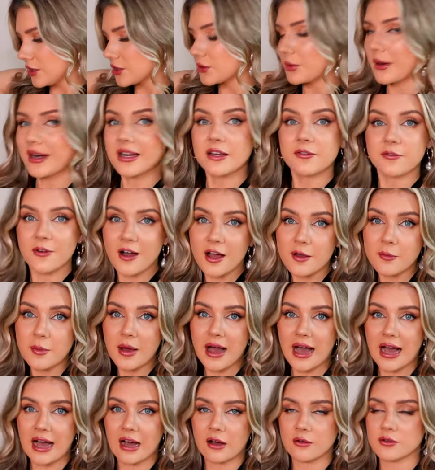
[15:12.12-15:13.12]
25
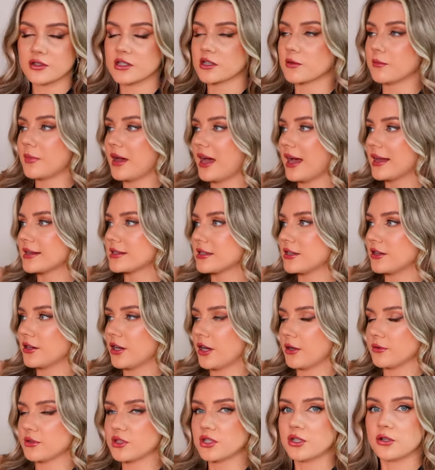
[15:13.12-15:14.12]
pounds compared to, you
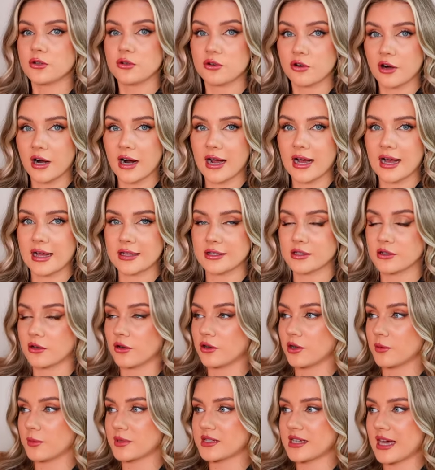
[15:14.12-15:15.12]
know, two grand
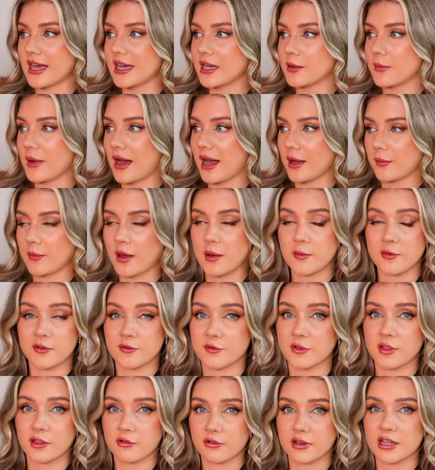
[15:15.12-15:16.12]
on a Bottega bag, maybe
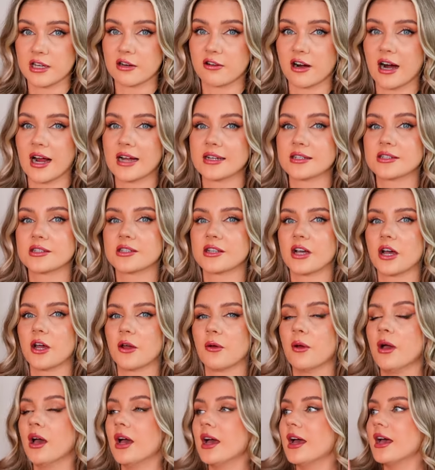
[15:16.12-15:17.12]
even three grand.
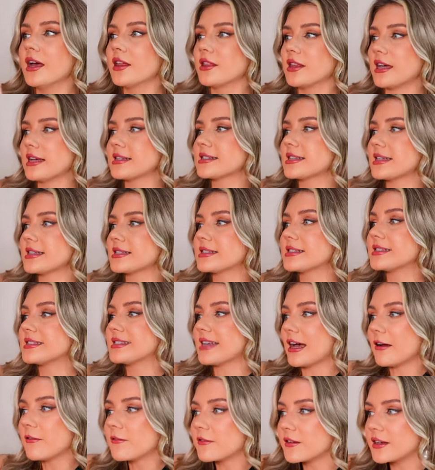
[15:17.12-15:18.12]
So this is
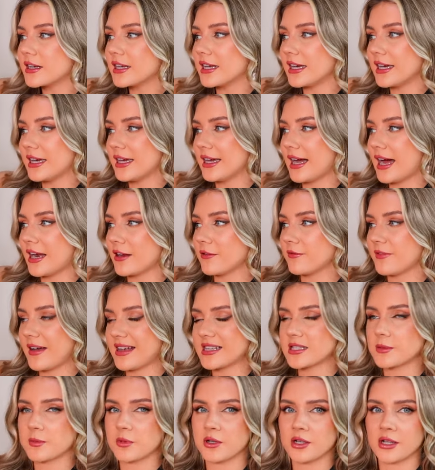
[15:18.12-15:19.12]
definitely an
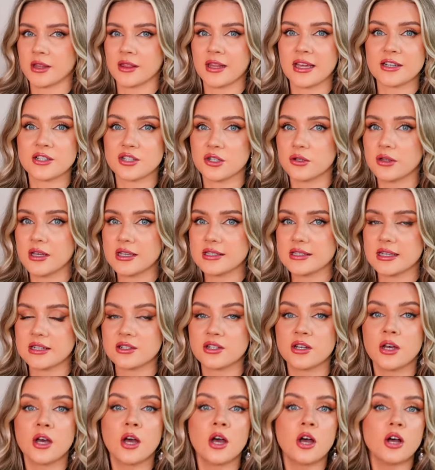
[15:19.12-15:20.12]
investment. And they do this
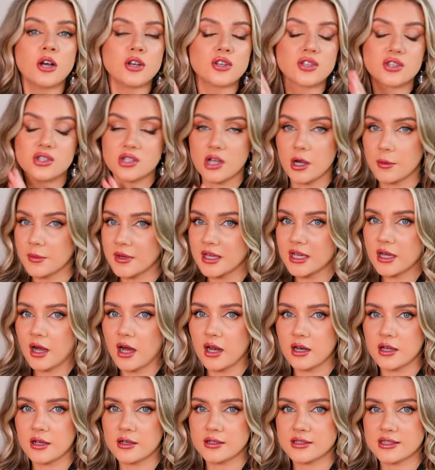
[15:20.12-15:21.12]
in so many
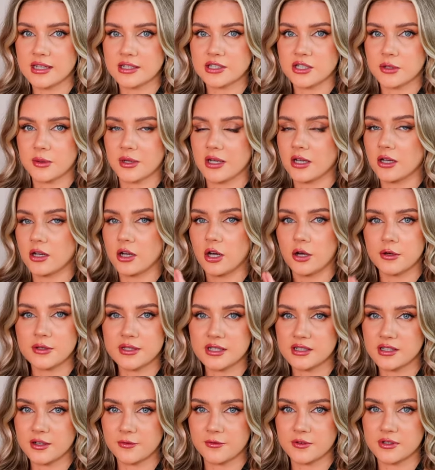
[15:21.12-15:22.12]
colors. They do it in loads
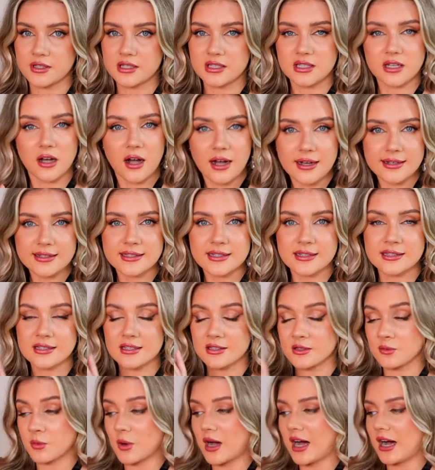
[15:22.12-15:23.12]
of different sizes
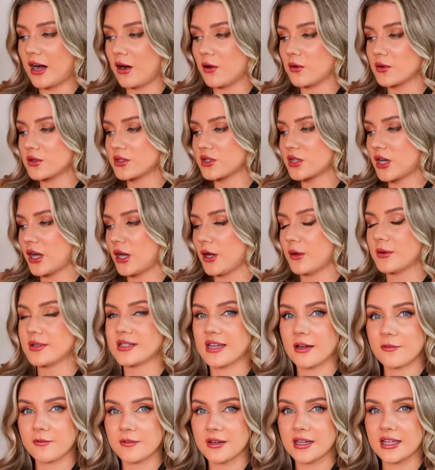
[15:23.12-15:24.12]
as well. So
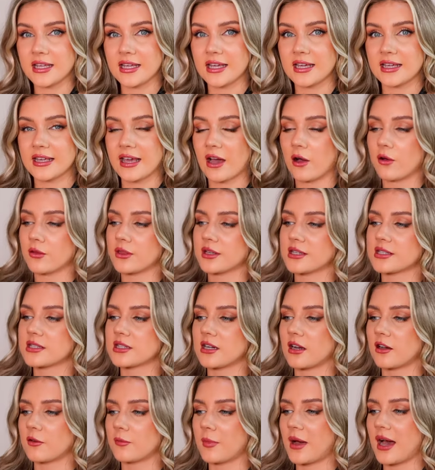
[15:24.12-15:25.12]
definitely get on this
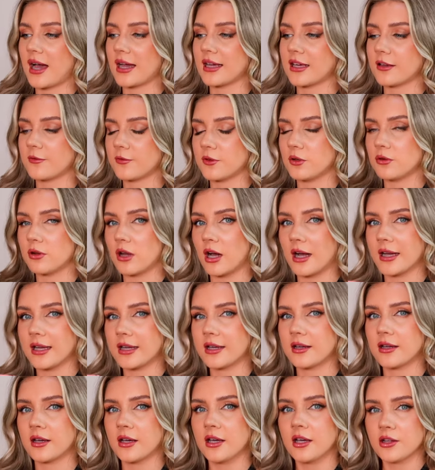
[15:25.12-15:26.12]
style of bag if you like
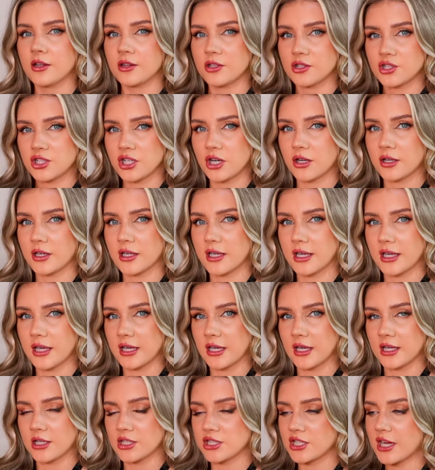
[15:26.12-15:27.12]
the
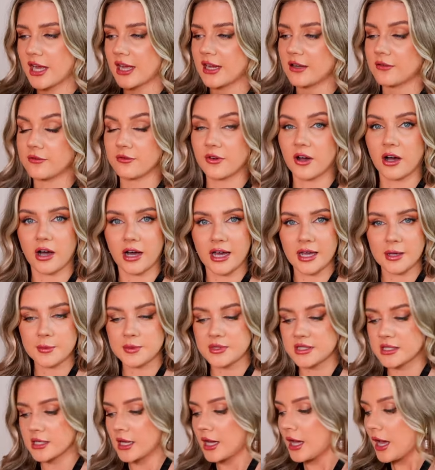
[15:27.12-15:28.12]
chunky chain
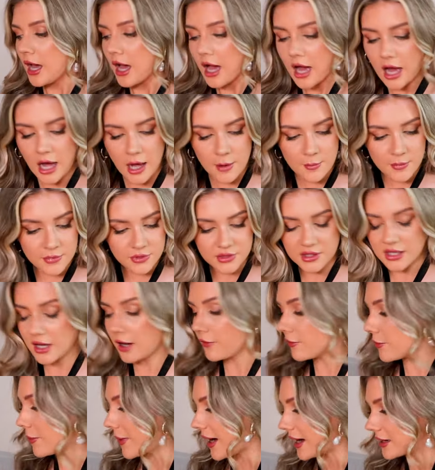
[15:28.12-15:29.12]
vibes. Um, the
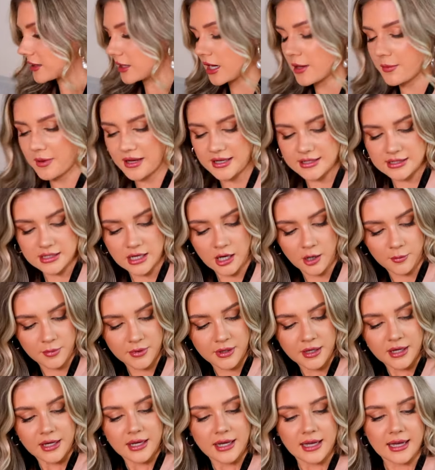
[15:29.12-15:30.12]
other bag that I picked
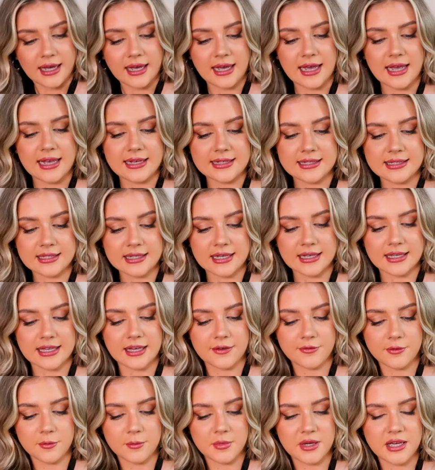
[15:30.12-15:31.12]
up is
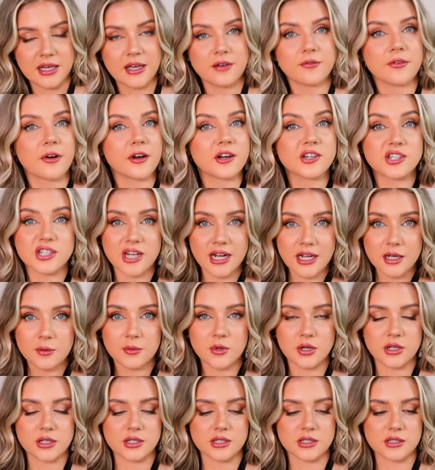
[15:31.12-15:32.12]
giving me very
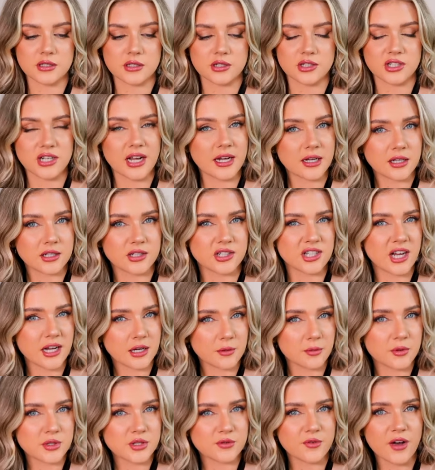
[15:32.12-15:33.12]
Jacquemus, Jac
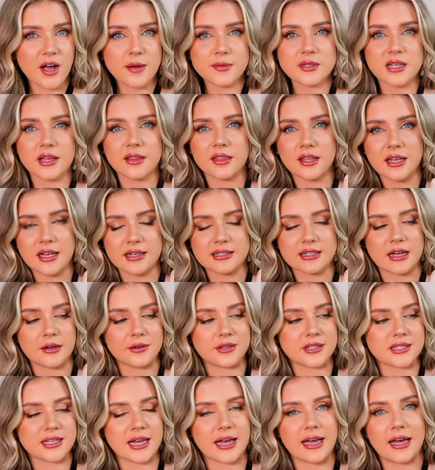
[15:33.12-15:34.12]
Jacquemus vibes. I think that's how
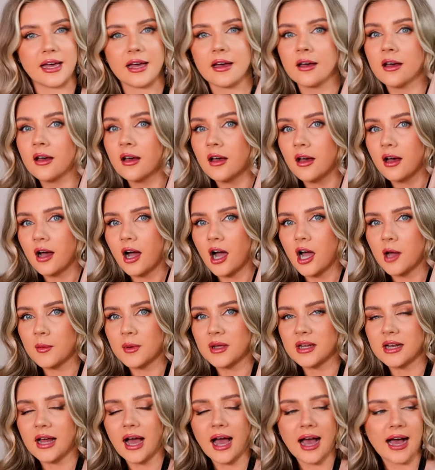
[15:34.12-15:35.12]
you say it. I
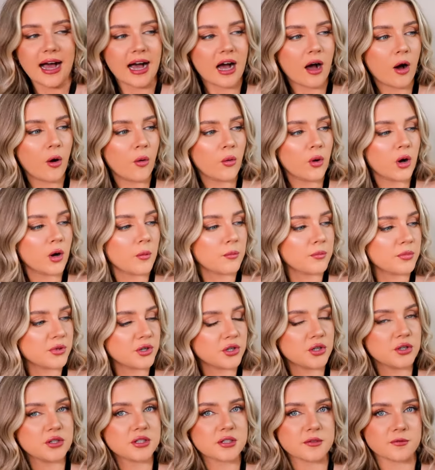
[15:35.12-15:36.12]
mean, how
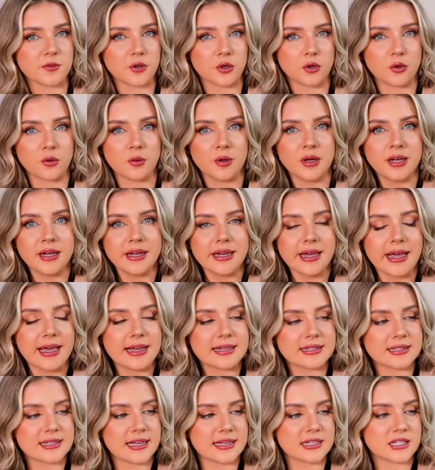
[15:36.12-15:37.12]
beautiful
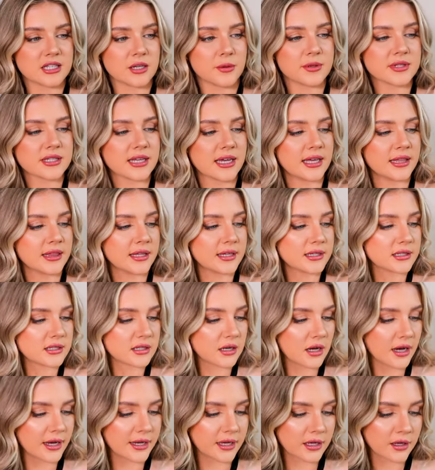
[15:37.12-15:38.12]
is this? So it's in this
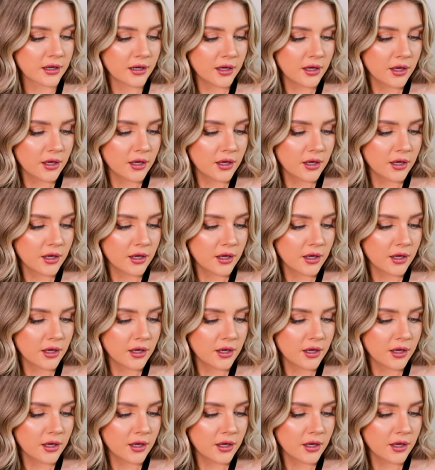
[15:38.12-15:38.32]
like